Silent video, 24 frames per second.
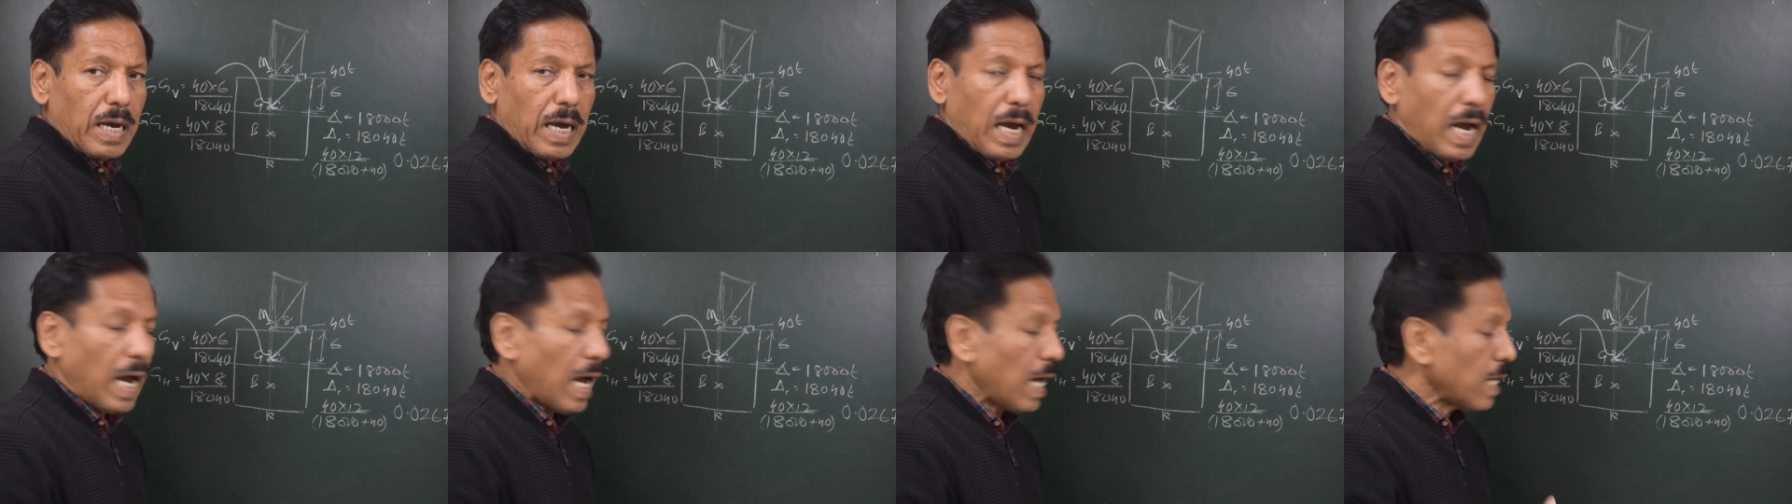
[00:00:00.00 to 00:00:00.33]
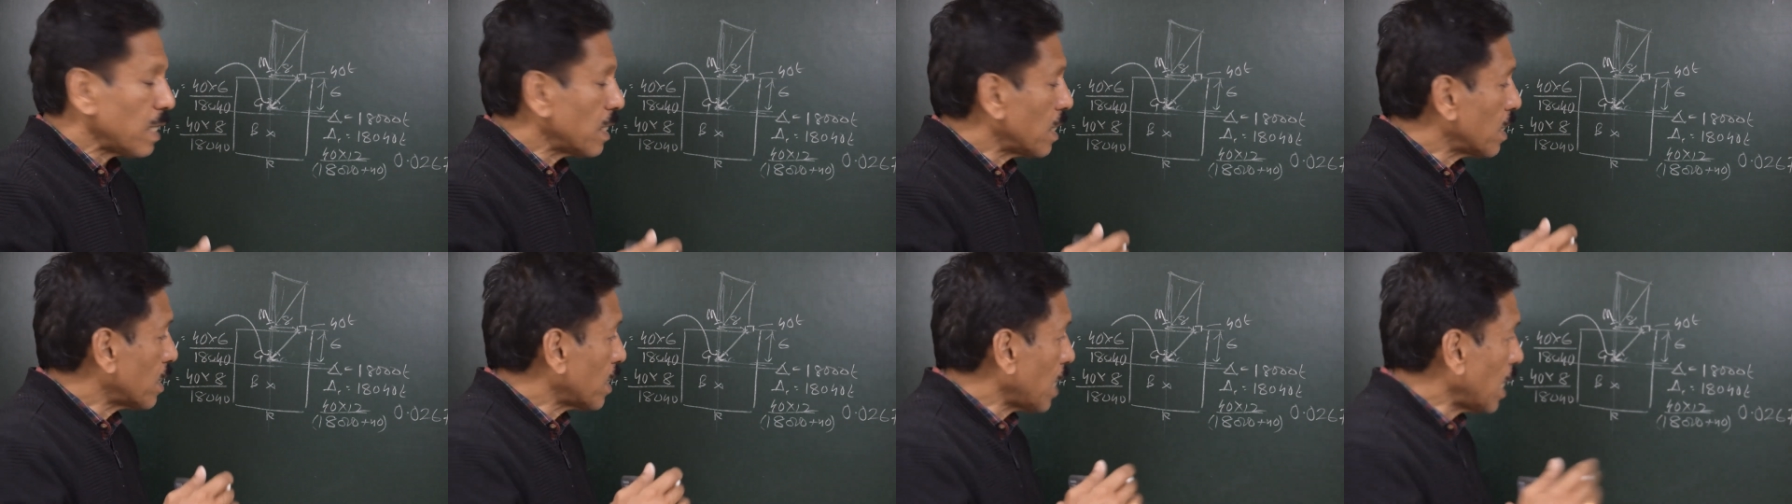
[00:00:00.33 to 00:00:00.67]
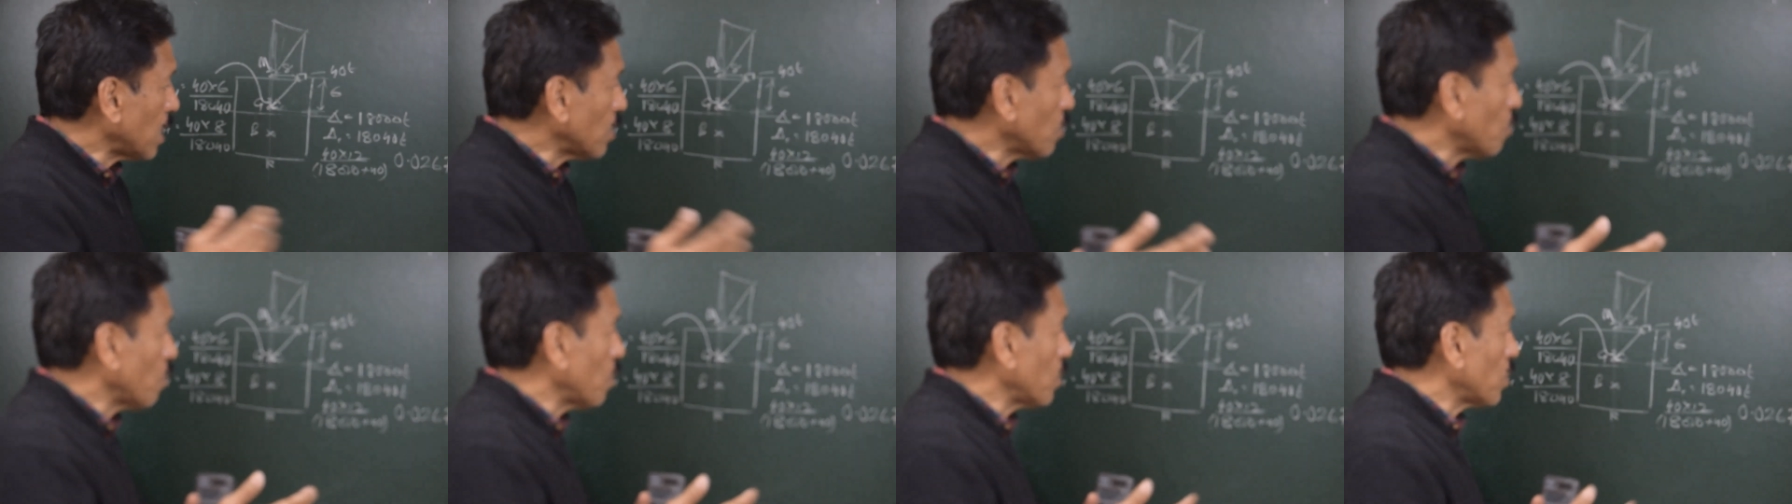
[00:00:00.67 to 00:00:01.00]
and the
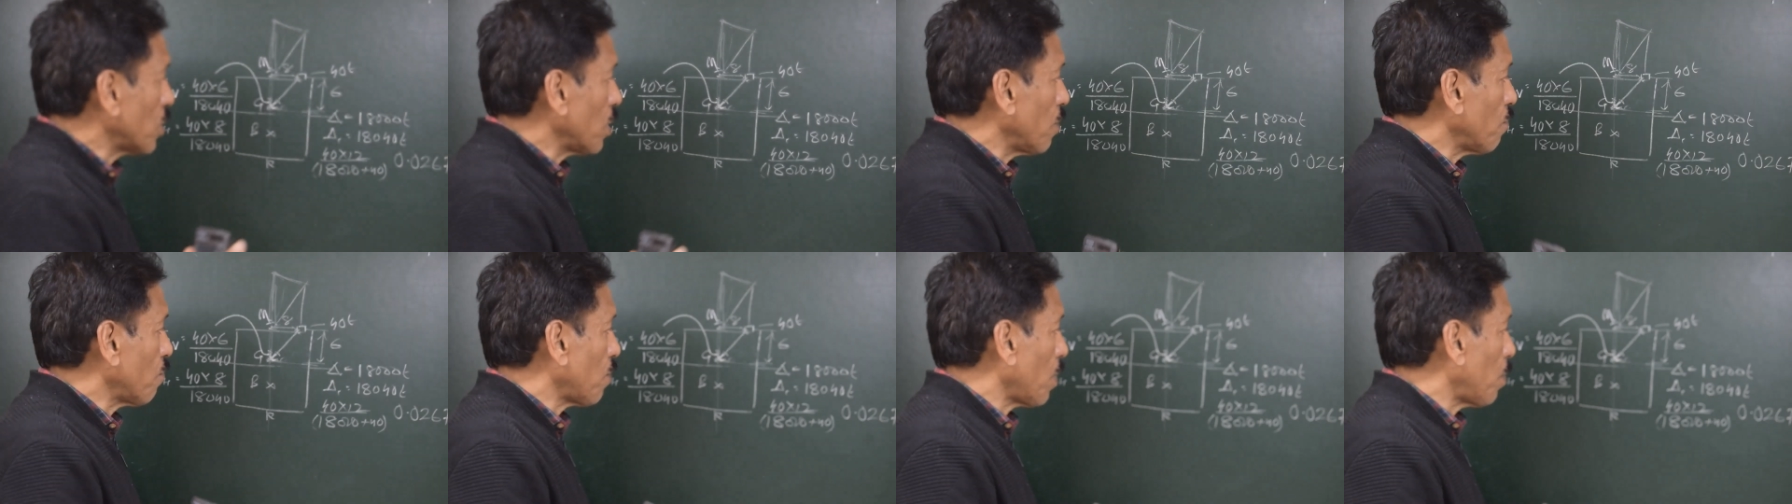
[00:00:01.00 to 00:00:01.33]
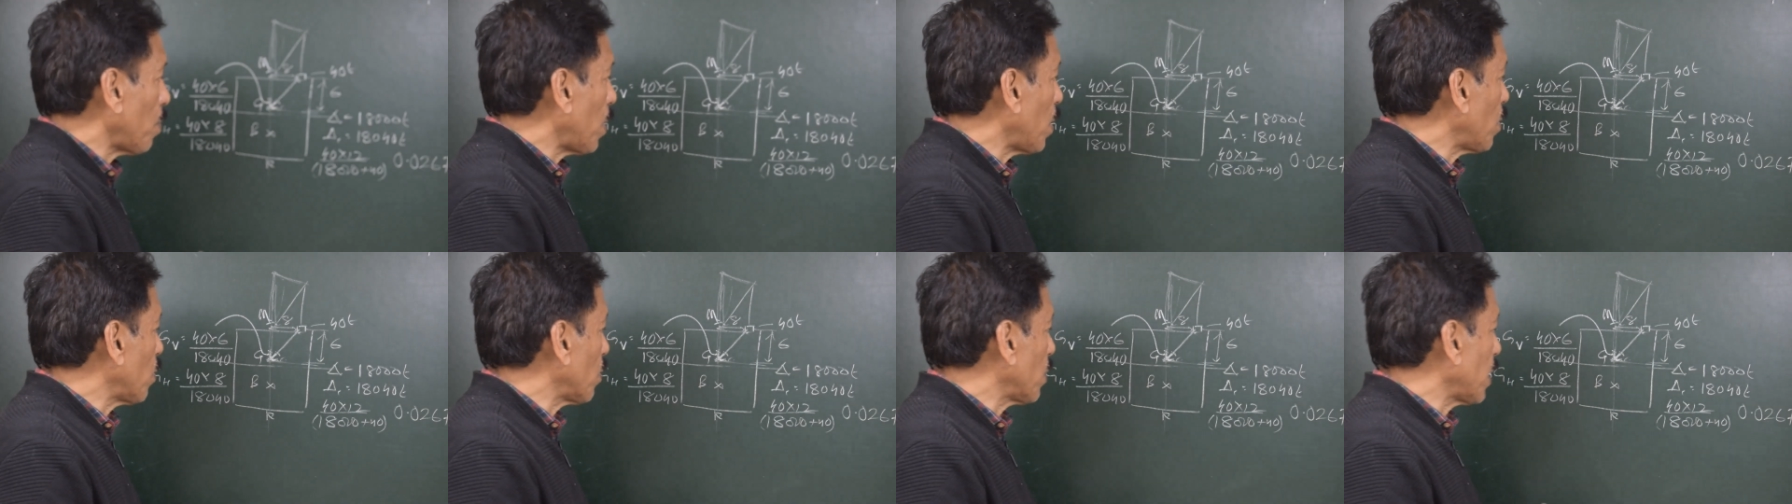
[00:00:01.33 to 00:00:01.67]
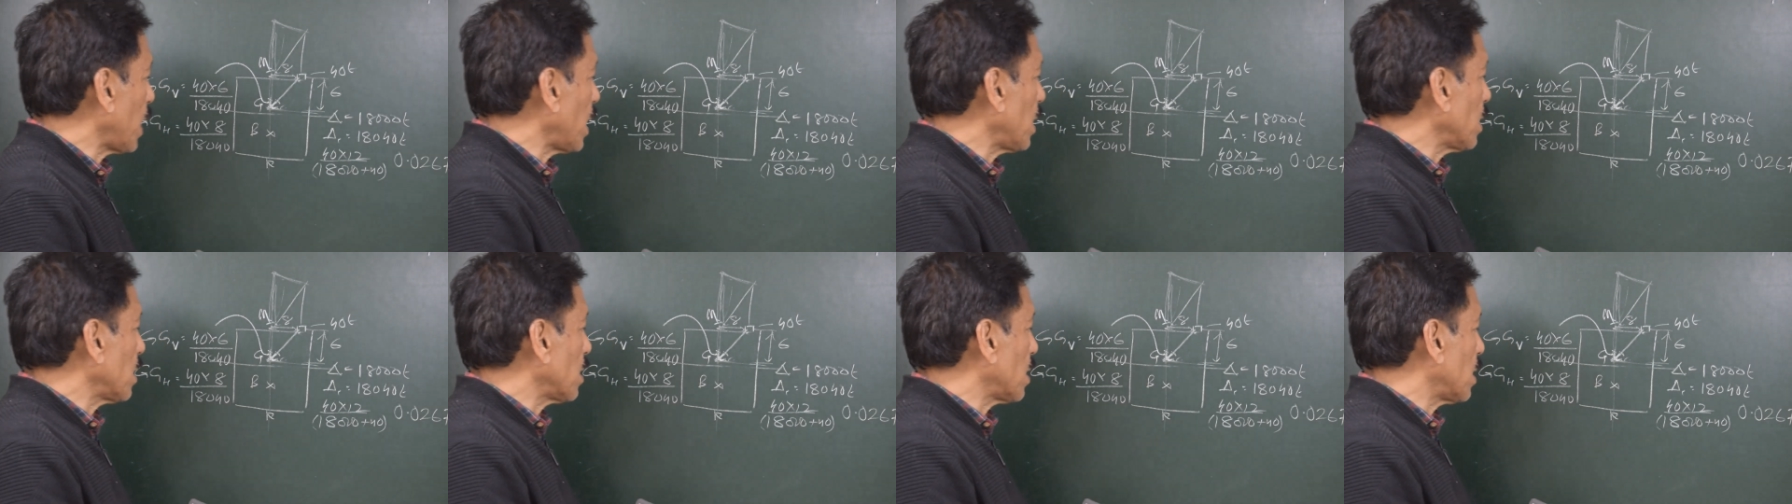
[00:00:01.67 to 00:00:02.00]
transverse shift amount
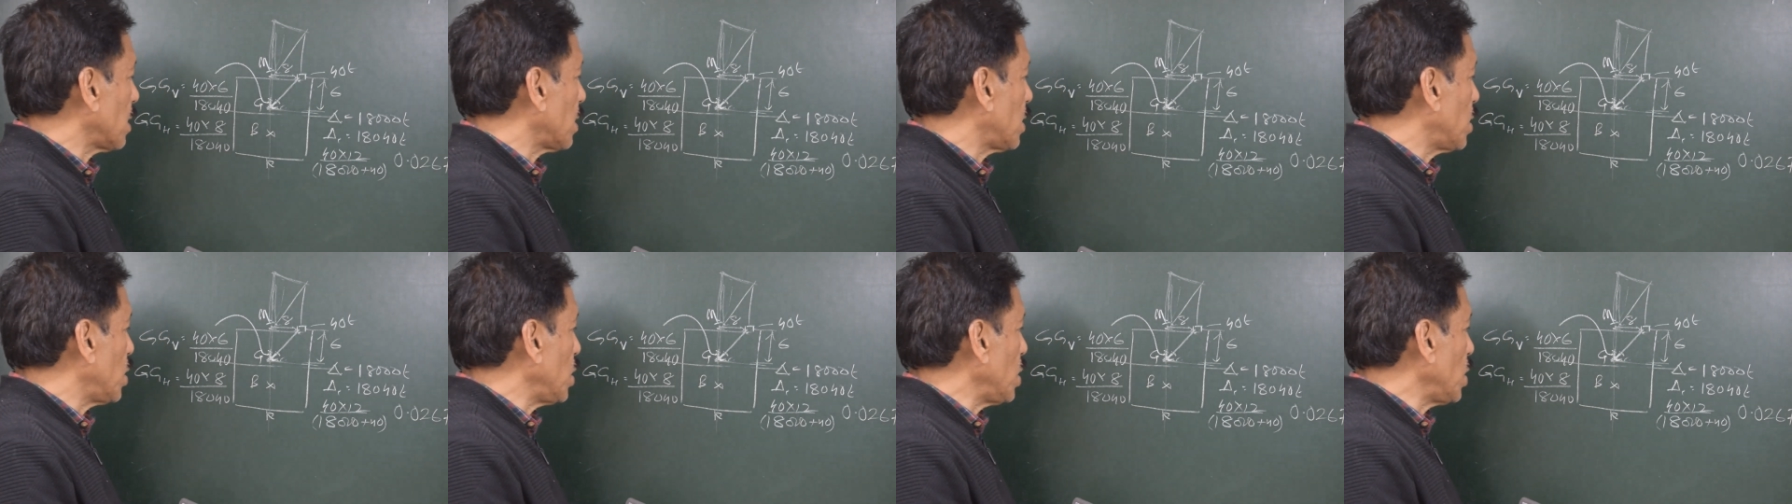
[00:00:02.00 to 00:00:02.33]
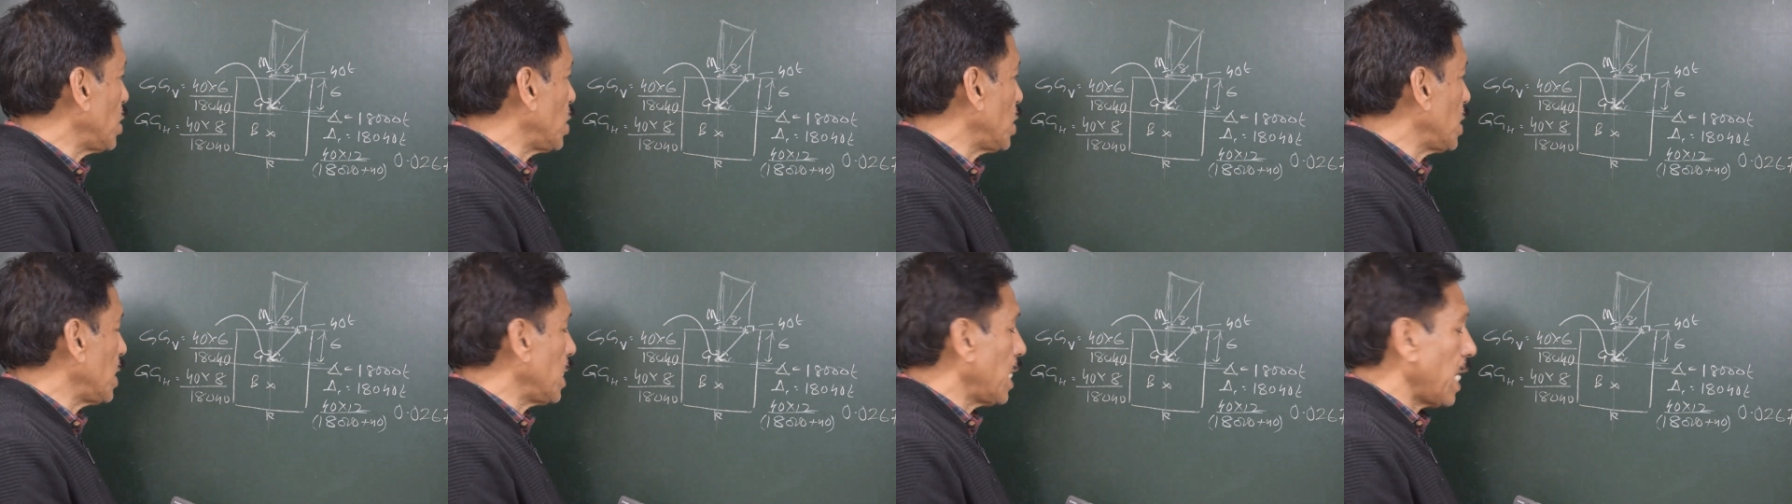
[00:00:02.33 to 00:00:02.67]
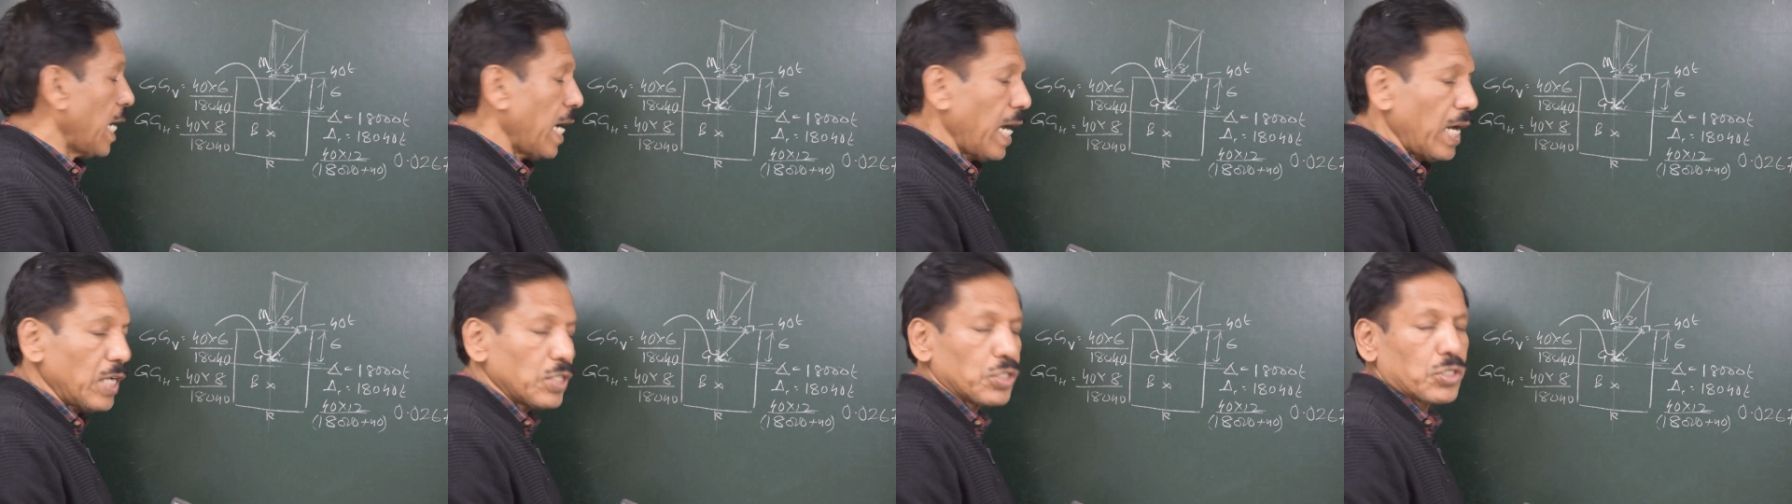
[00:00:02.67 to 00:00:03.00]
that is the
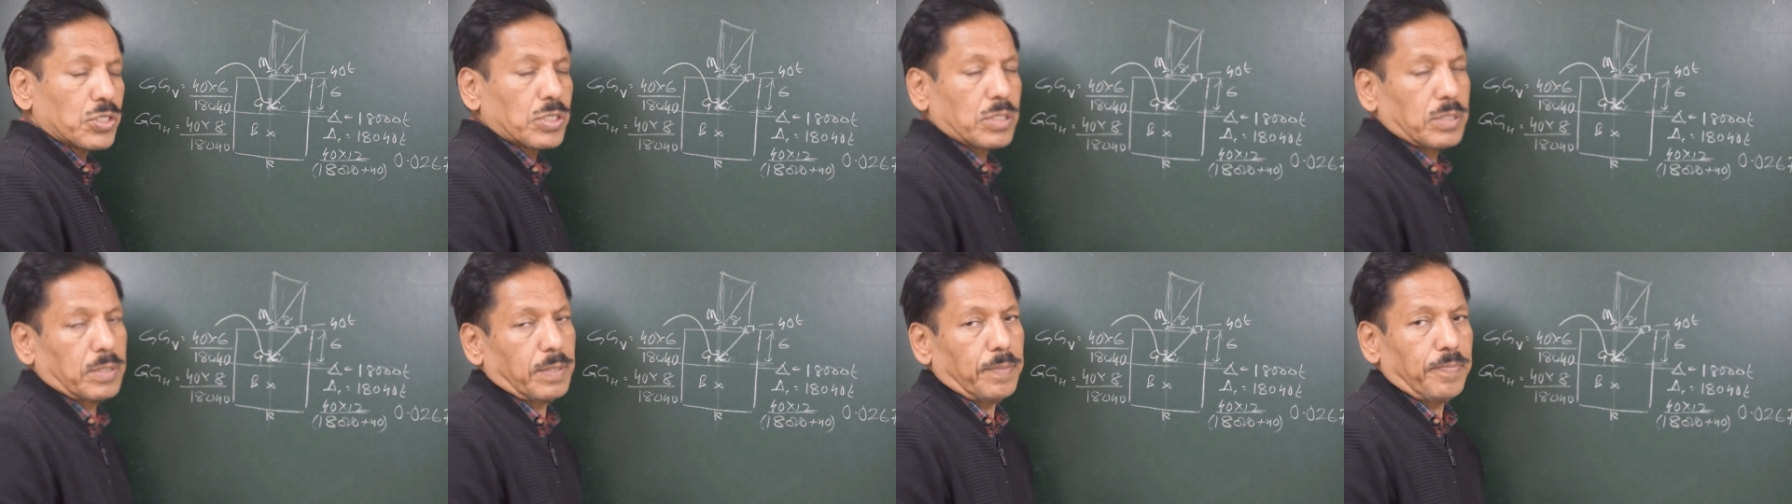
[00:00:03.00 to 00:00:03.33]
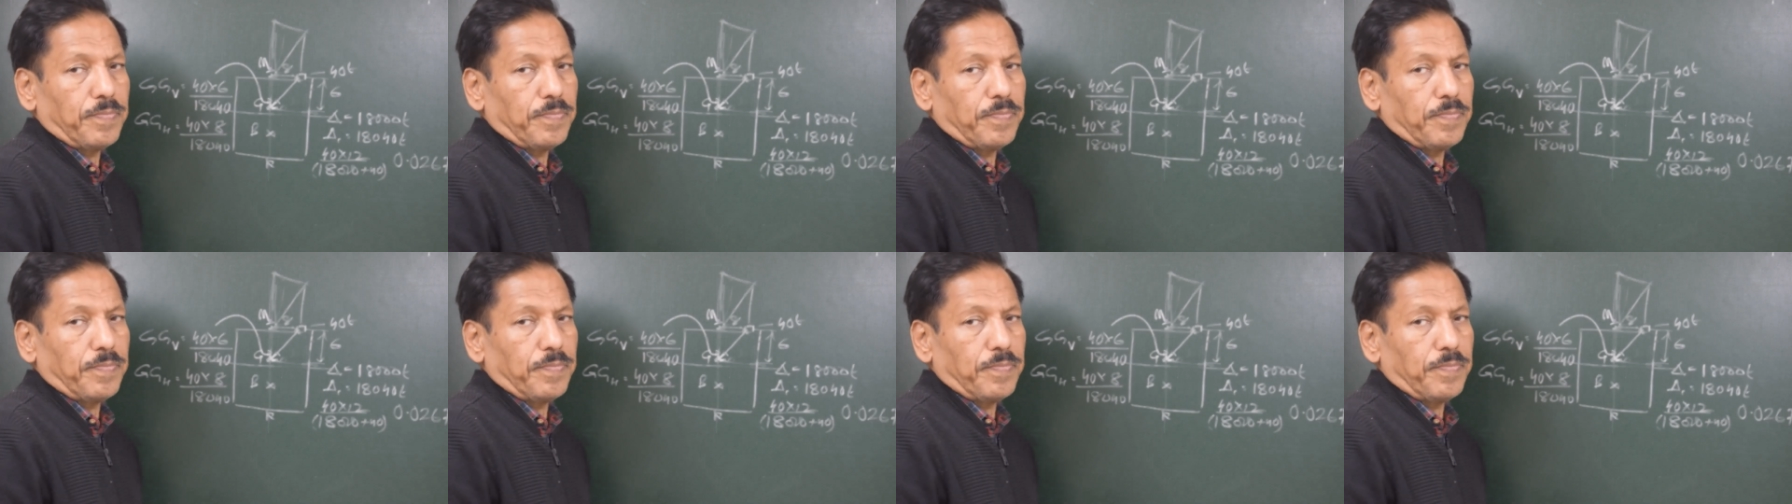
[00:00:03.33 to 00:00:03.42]
GGH